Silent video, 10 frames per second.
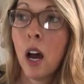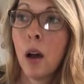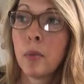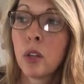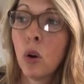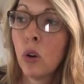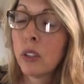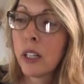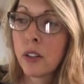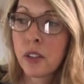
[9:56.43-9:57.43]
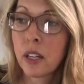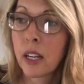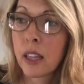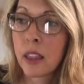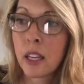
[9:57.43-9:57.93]
The only other thing
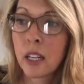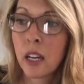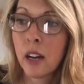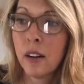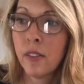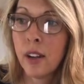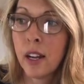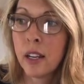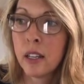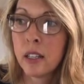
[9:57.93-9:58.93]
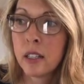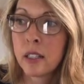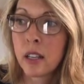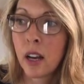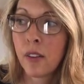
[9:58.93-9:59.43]
I can think of
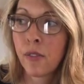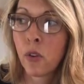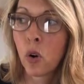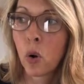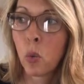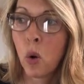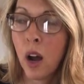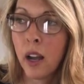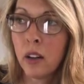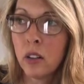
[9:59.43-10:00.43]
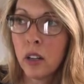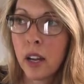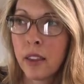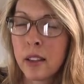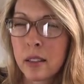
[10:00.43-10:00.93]
is for a while,
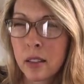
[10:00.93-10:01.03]
and then